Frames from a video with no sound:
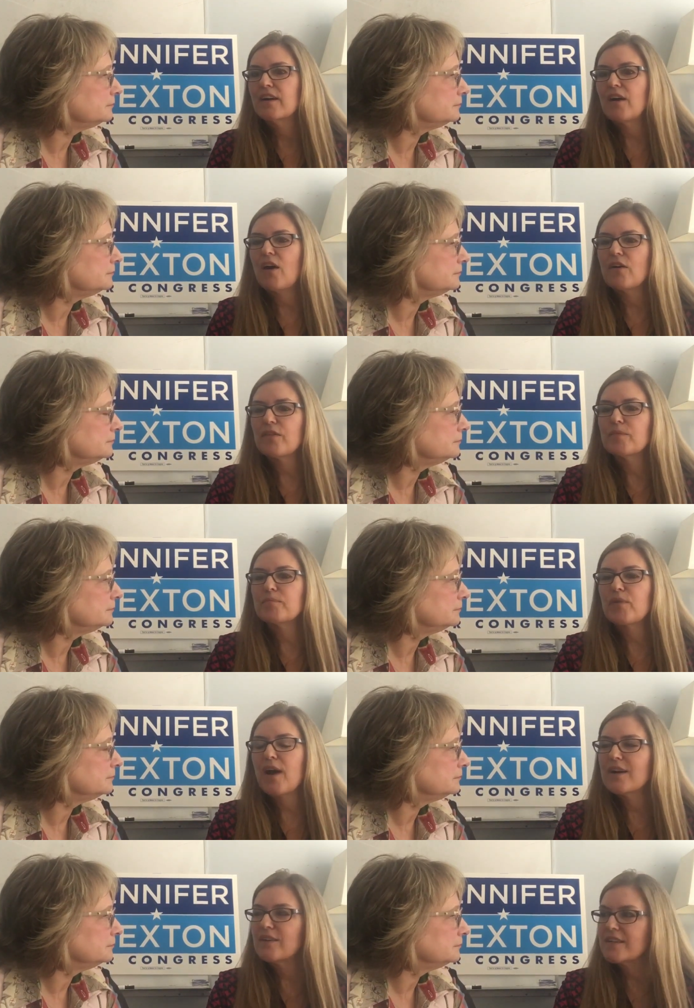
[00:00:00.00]
Speaker 1: all the
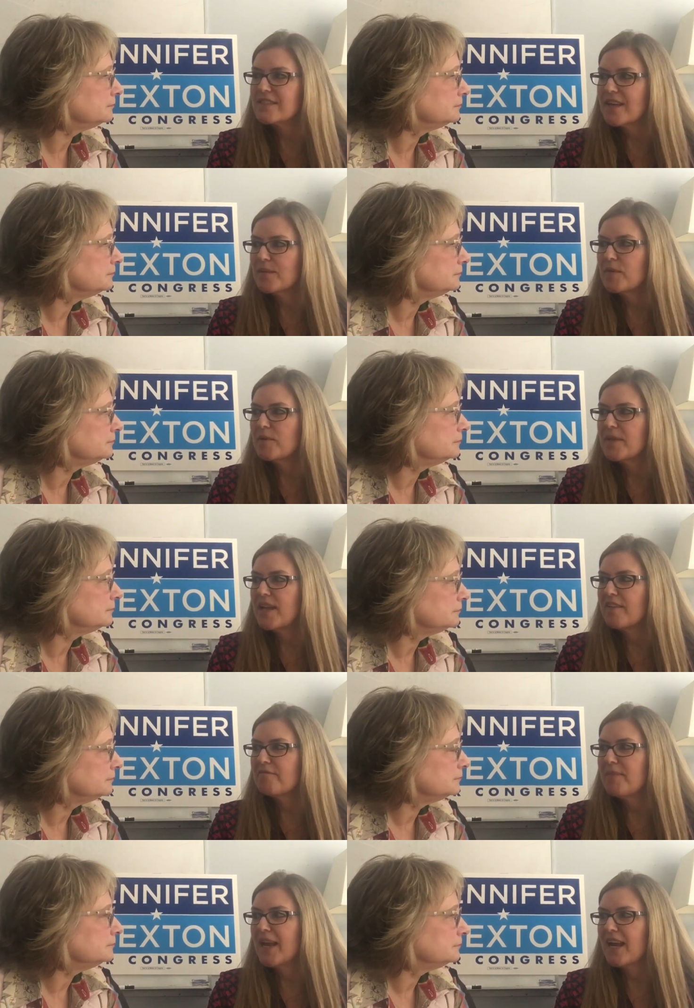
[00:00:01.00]
progress that women
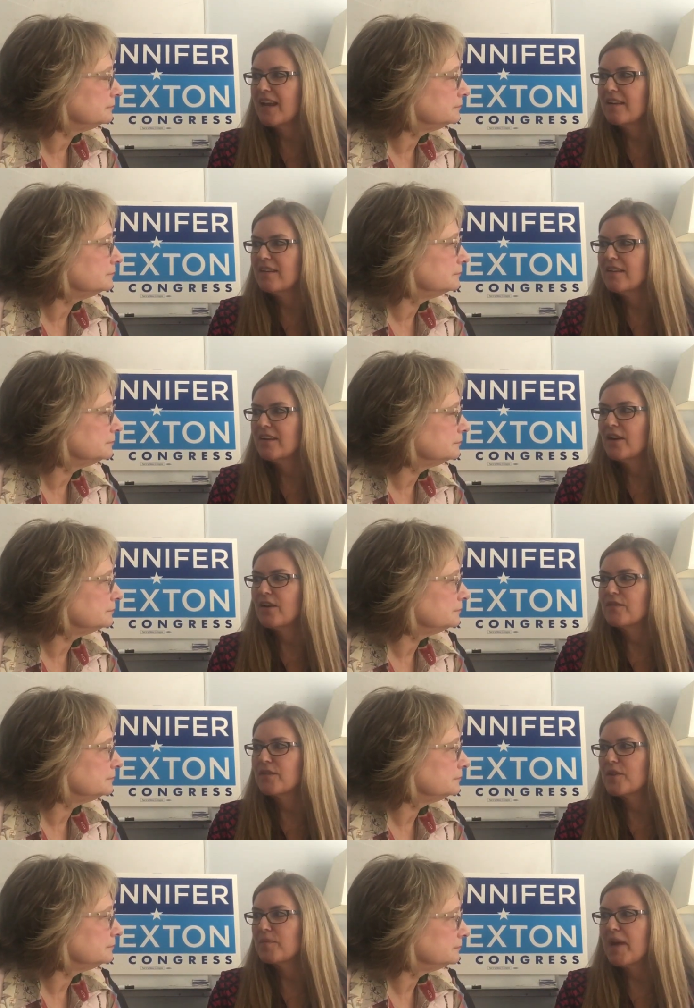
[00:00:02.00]
have made
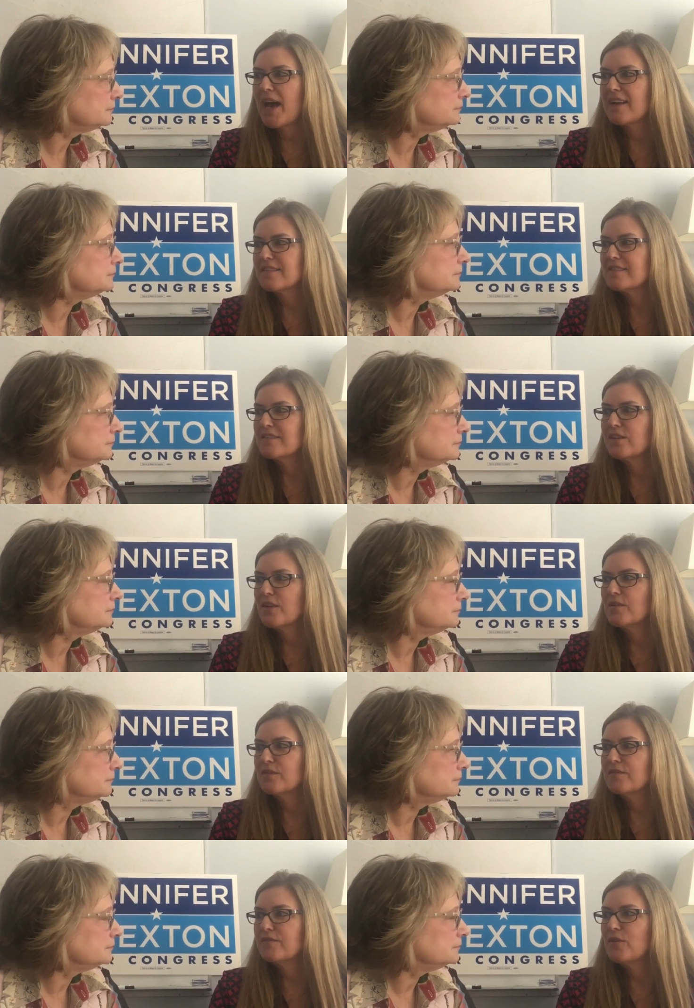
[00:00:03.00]
over the past, you
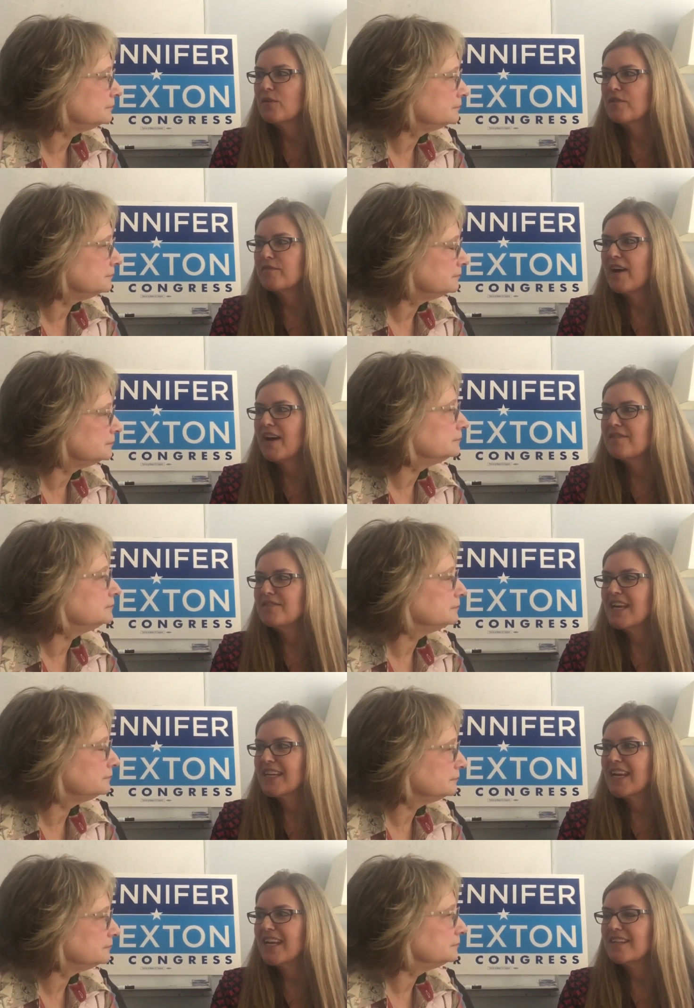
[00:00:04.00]
know, four or five
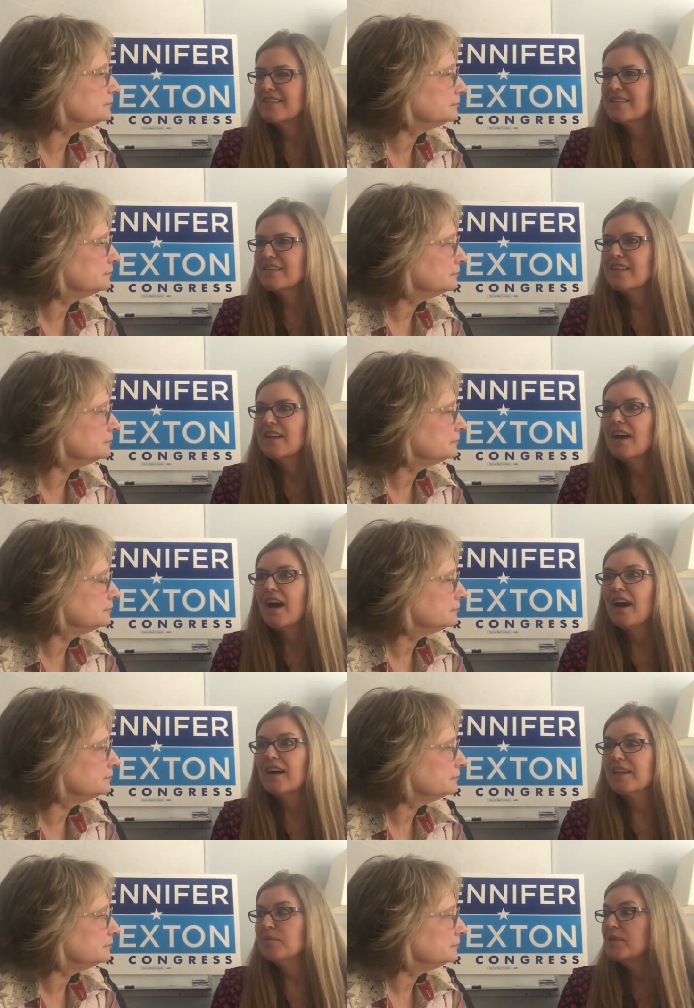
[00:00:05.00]
decades
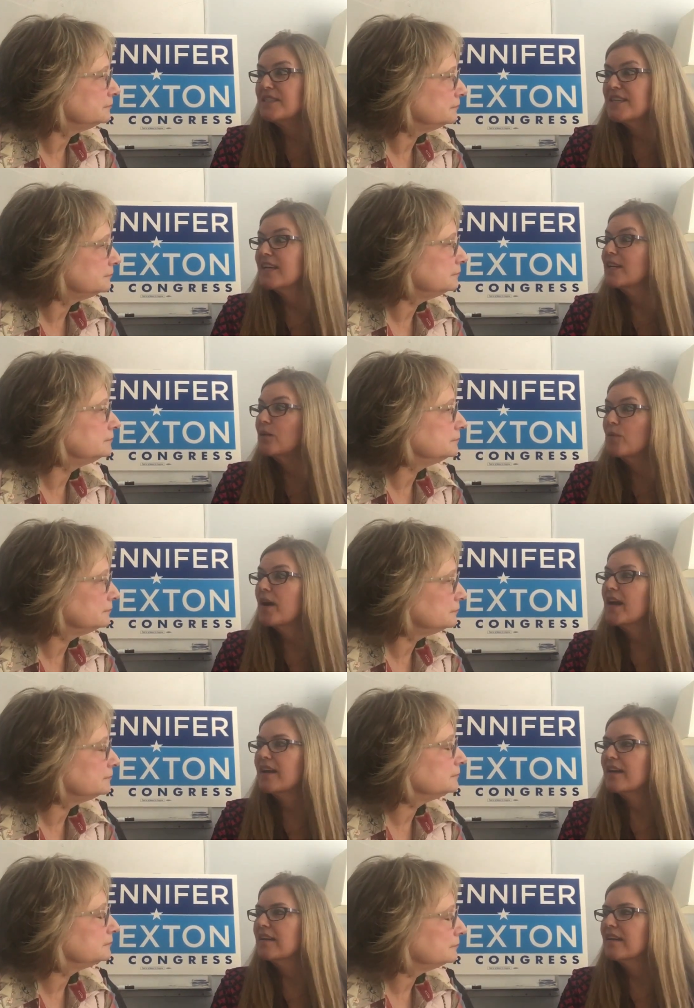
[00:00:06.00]
uh, can be taken
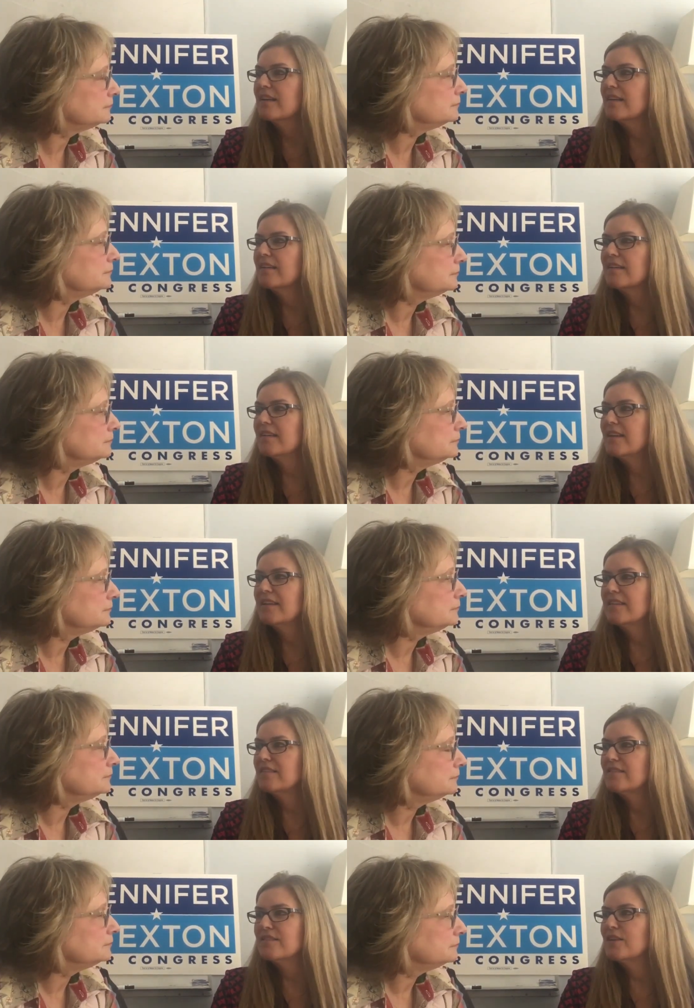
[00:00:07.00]
away in
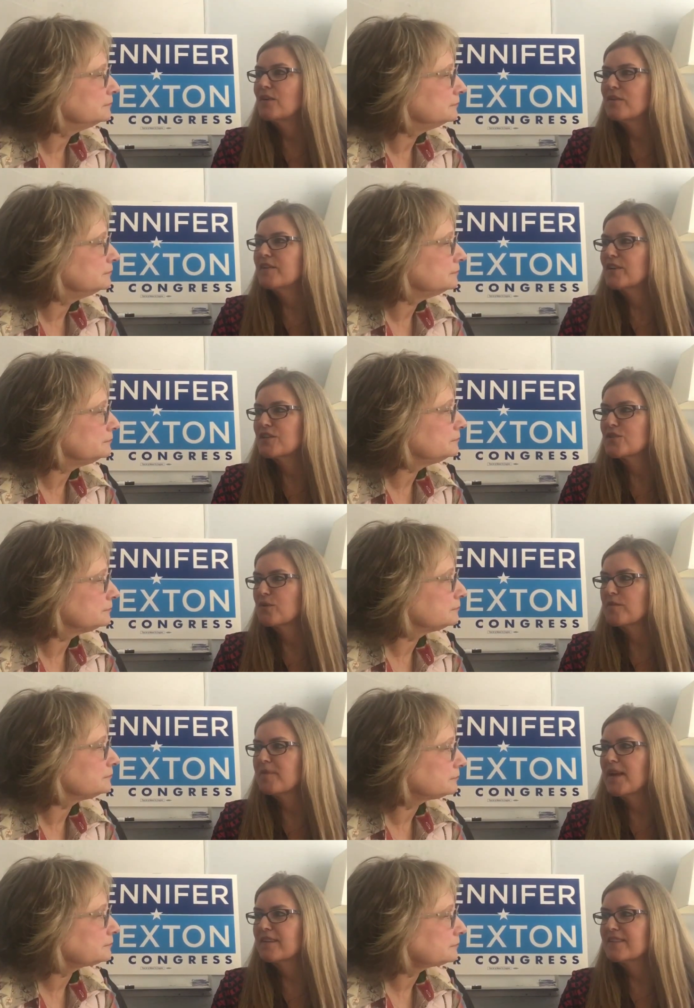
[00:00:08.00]
in you know a very short
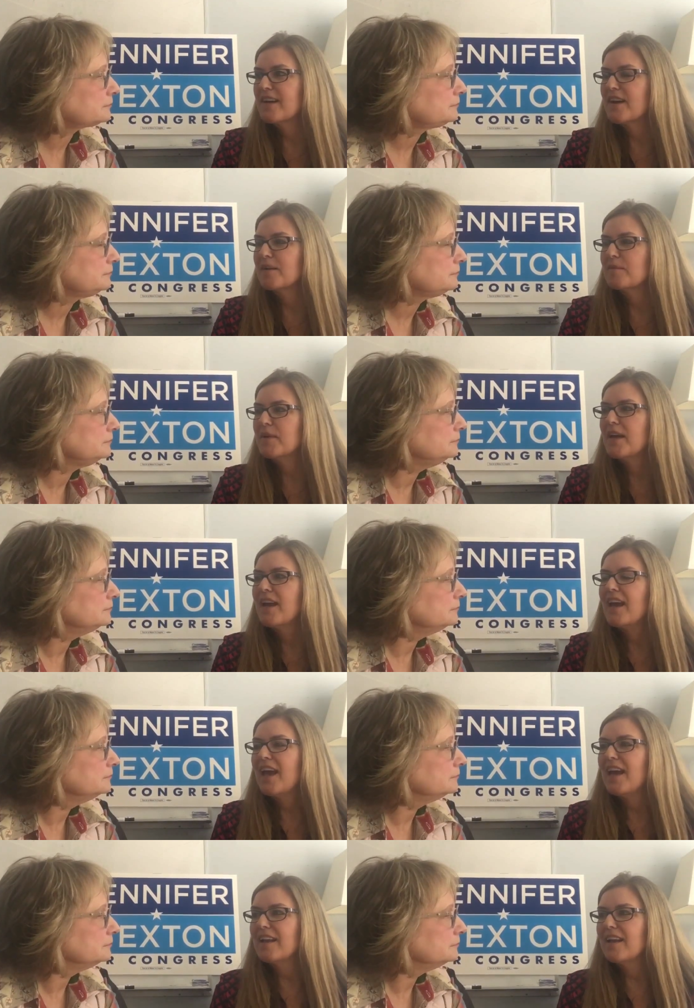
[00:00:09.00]
amount of time
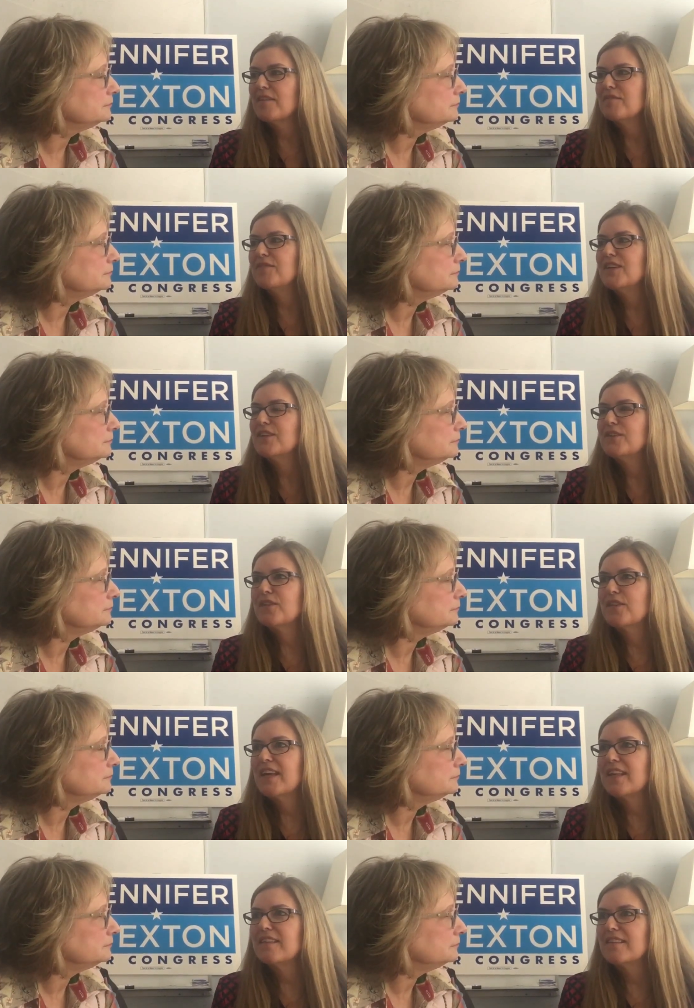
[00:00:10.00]
and I feel
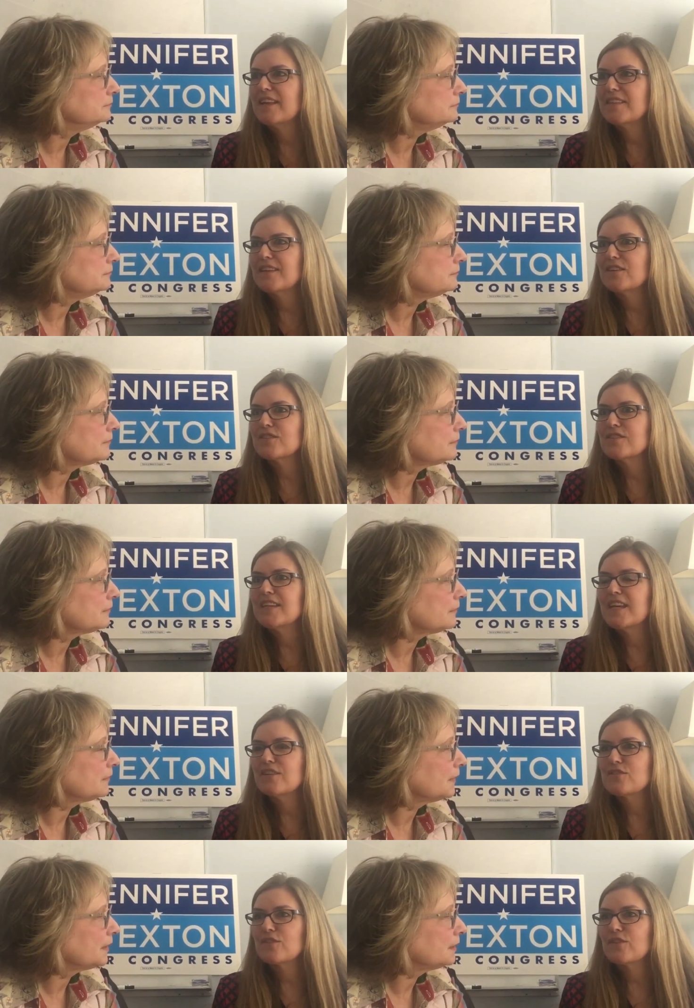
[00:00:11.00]
that, that there's a
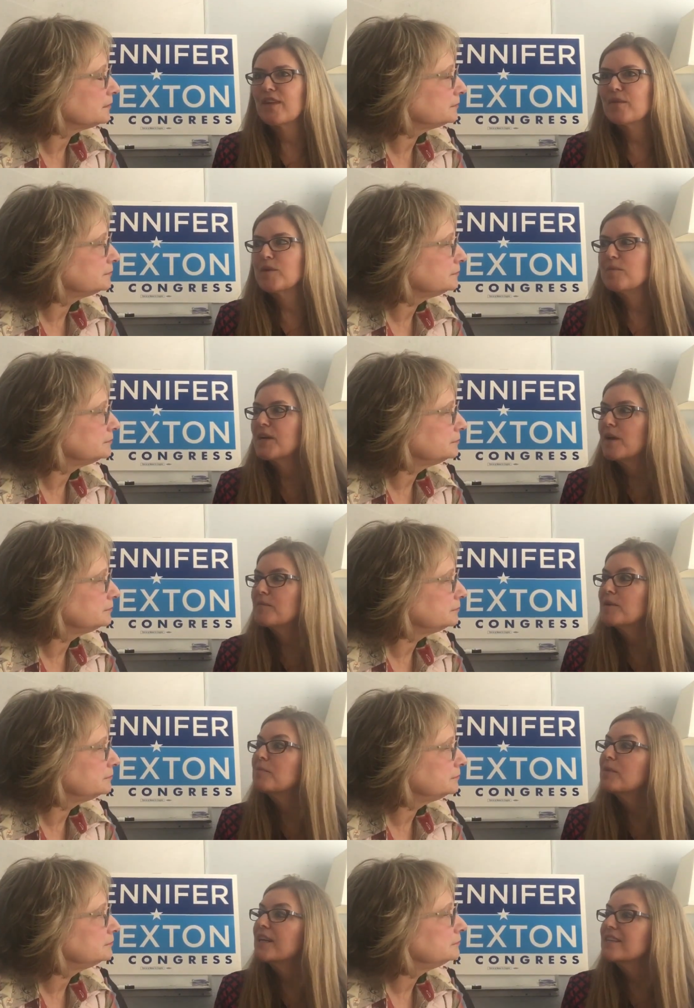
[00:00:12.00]
danger that we become
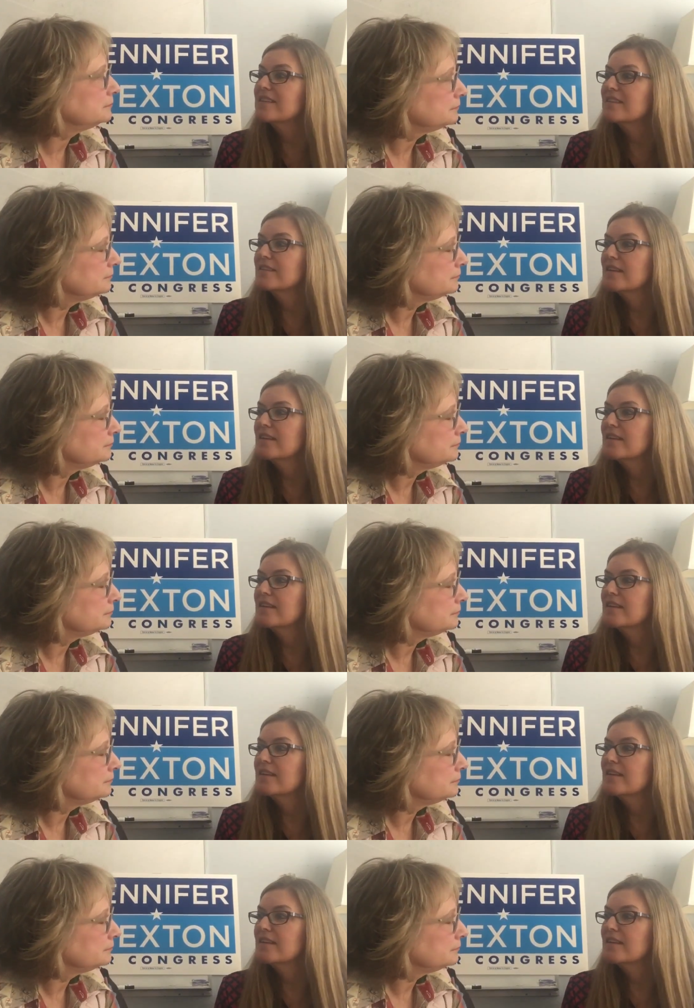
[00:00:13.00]
complacent